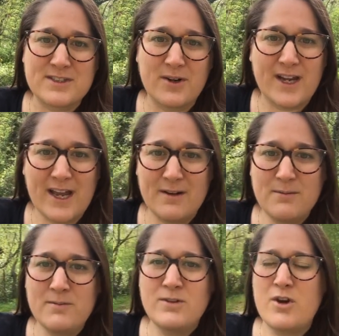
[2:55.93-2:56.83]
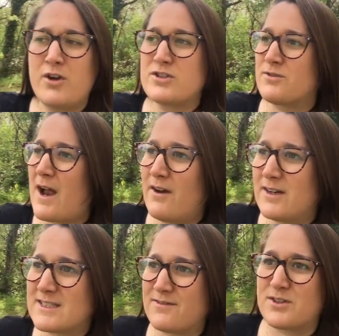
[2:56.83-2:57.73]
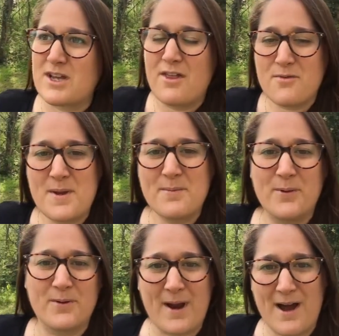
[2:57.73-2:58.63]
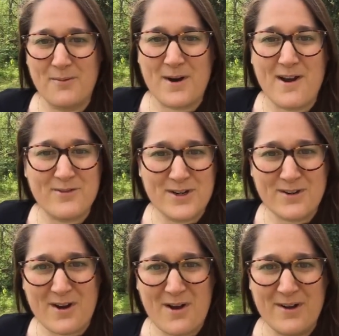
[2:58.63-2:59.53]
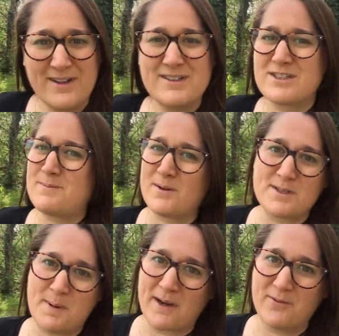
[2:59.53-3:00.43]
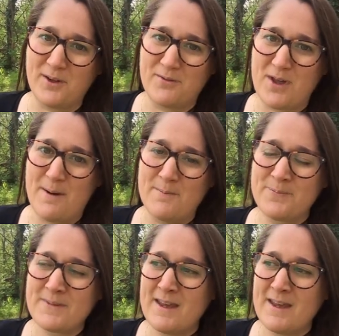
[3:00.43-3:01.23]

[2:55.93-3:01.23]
So again, know your surroundings. If there's other people around wherever you're going, just be respectful of them.